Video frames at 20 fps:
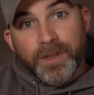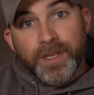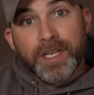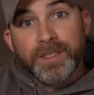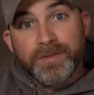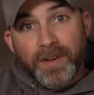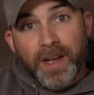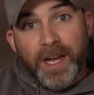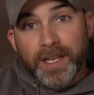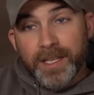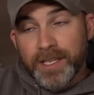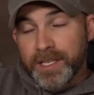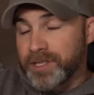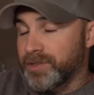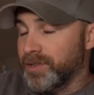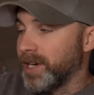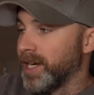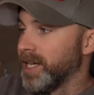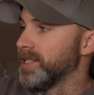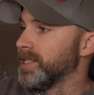this van, this
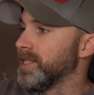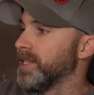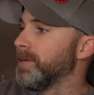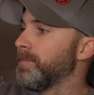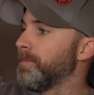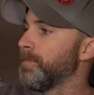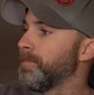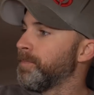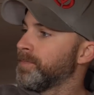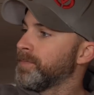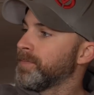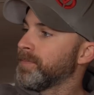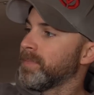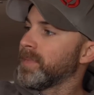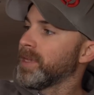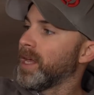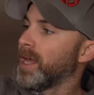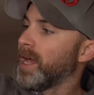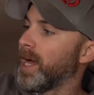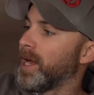Transit.
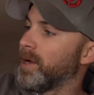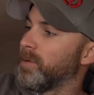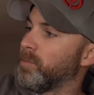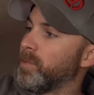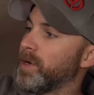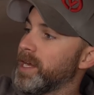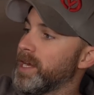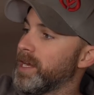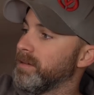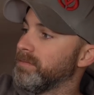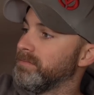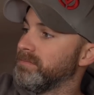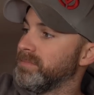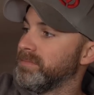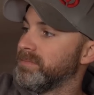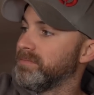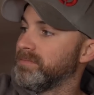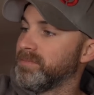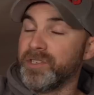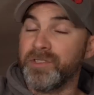And we're
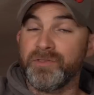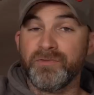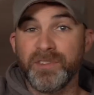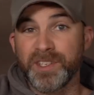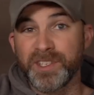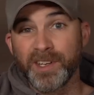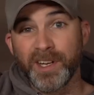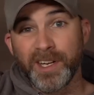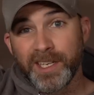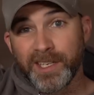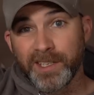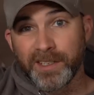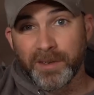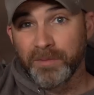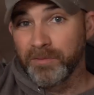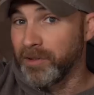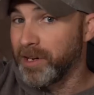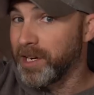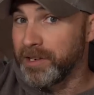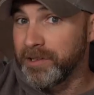just recycling
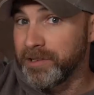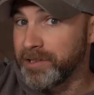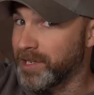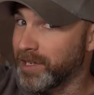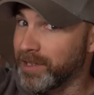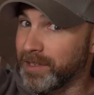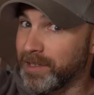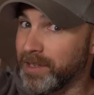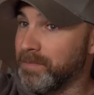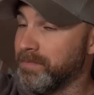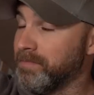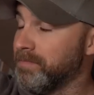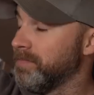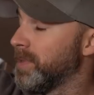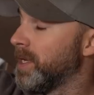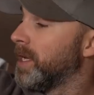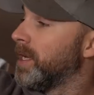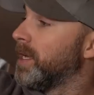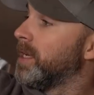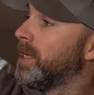them, reusing them
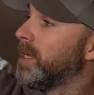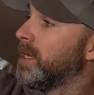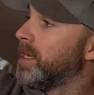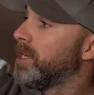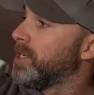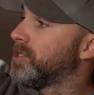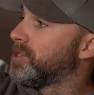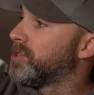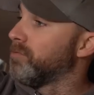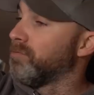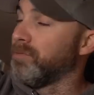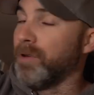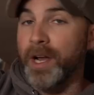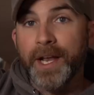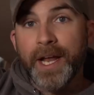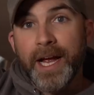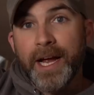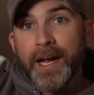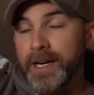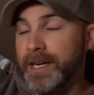to run
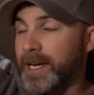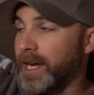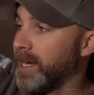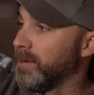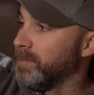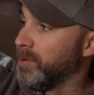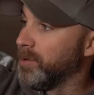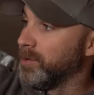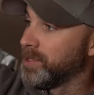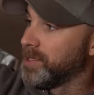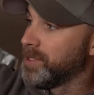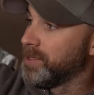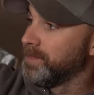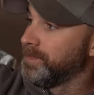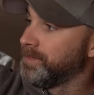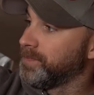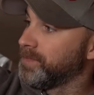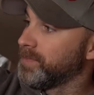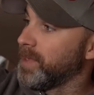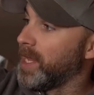our cables.
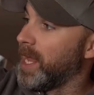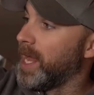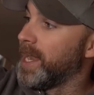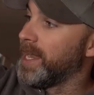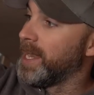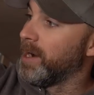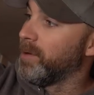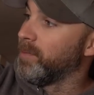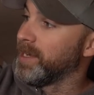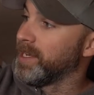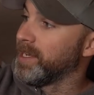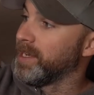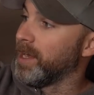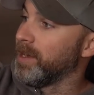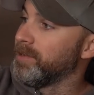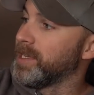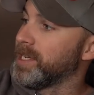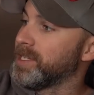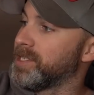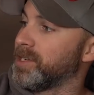And now we
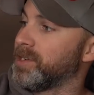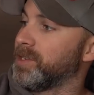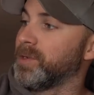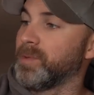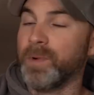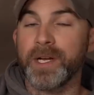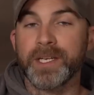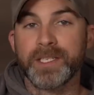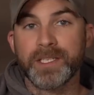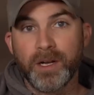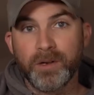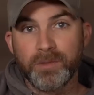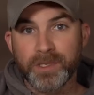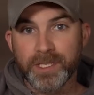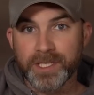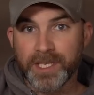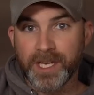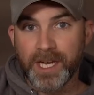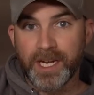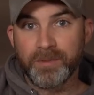know that's a good way to hold
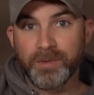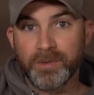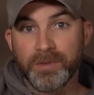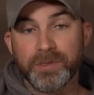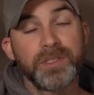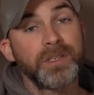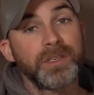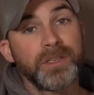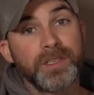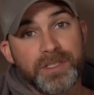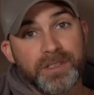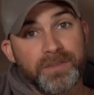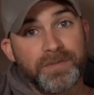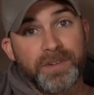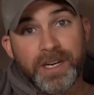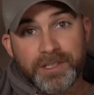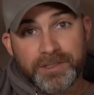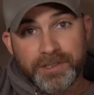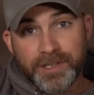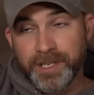these cables because the
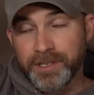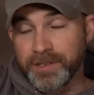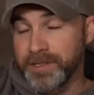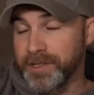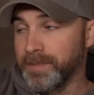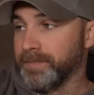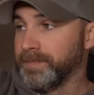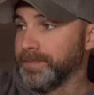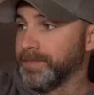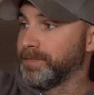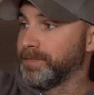factory used them.